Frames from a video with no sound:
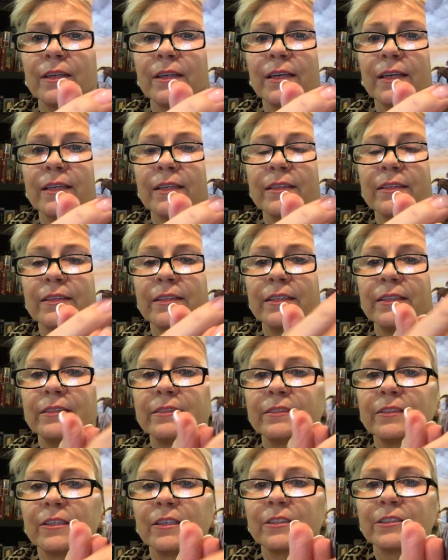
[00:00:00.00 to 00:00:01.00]
Like
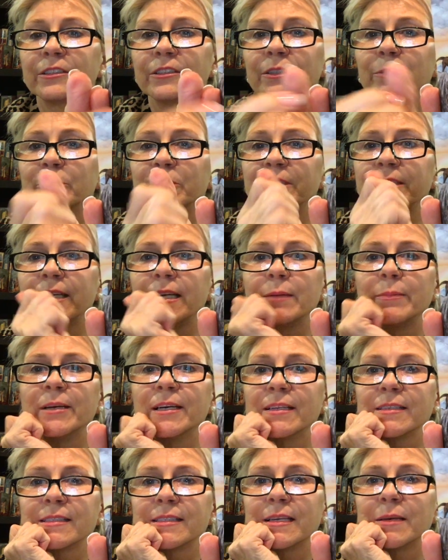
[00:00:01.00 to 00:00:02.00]
these dogs are upset
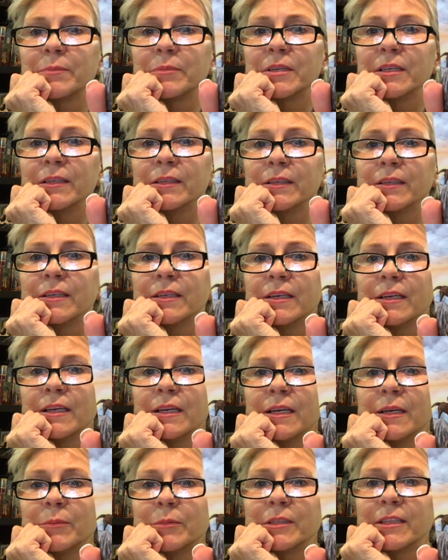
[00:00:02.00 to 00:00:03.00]
about something.
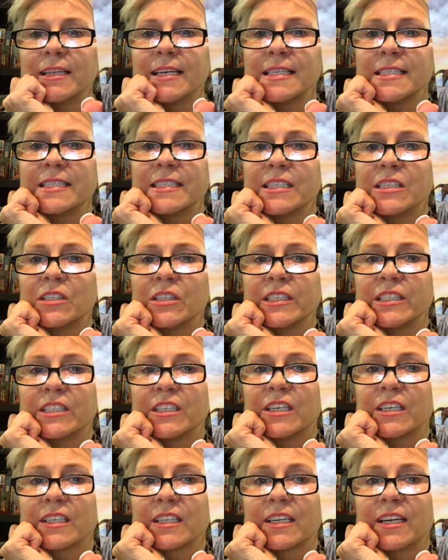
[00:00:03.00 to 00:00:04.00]
But that's the only
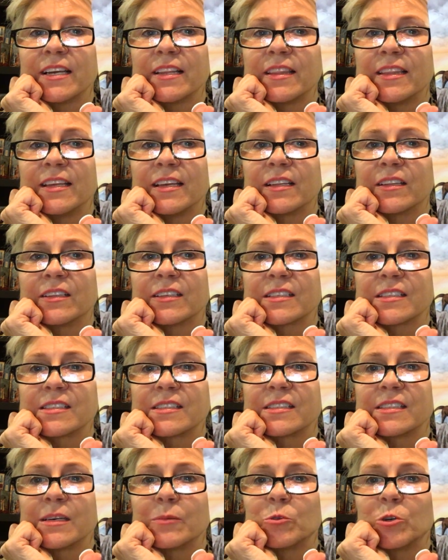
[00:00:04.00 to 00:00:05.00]
dog that I think looks
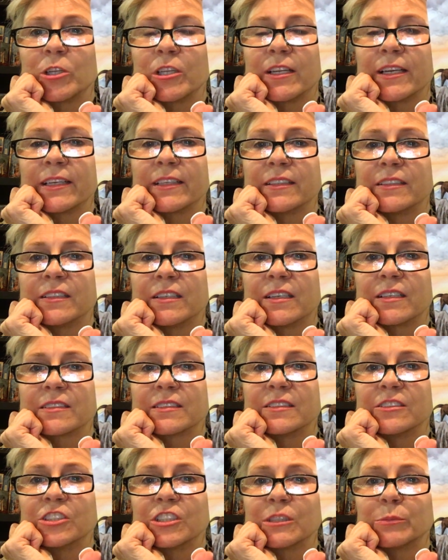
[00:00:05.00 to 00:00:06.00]
somewhat like a
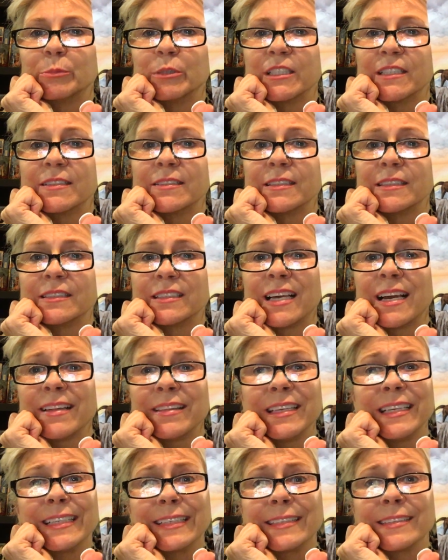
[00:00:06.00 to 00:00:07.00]
dachshund just because he's, I
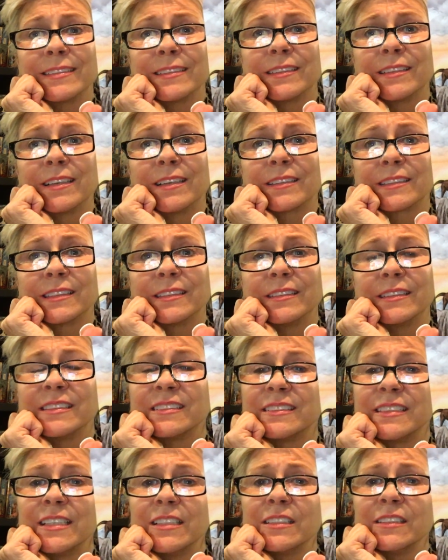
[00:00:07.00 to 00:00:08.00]
think it is a dachshund. His
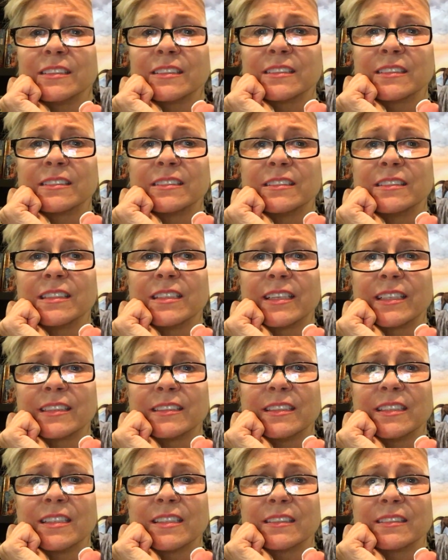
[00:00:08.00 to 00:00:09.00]
tail looks like a
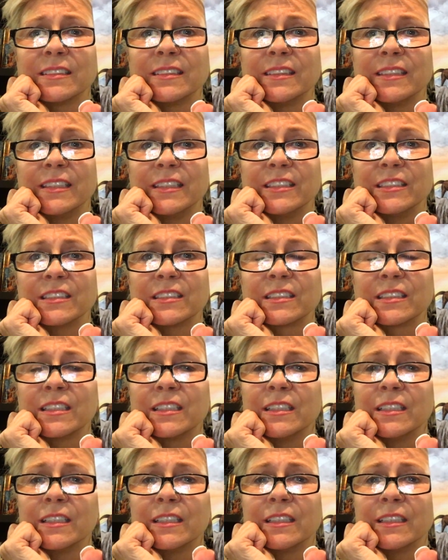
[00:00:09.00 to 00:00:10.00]
dachshund and he's
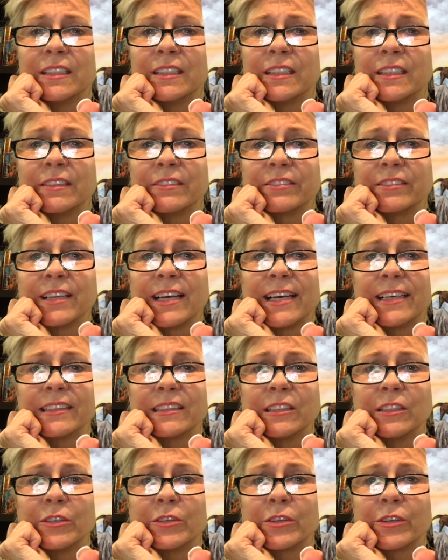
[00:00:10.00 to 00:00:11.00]
flat
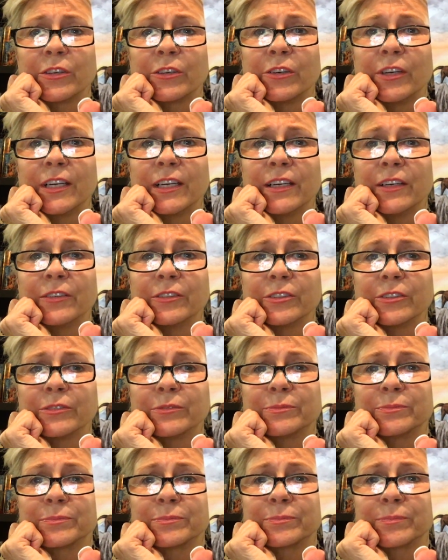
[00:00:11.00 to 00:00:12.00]
and low to the ground.
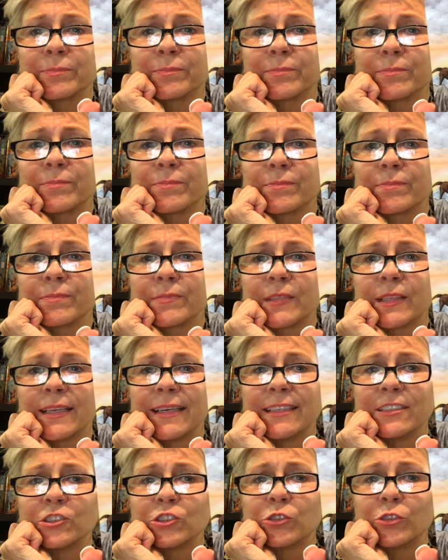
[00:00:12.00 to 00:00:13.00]

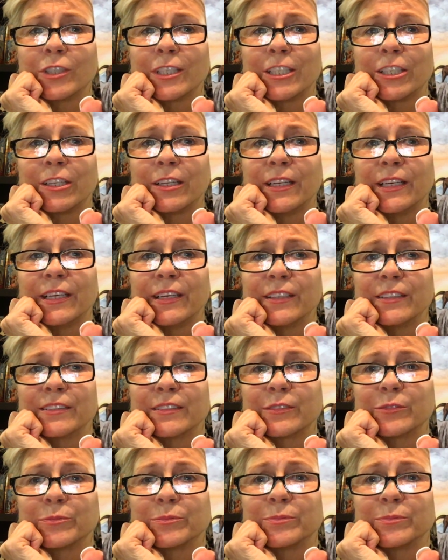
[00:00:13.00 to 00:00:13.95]
Got short little legs.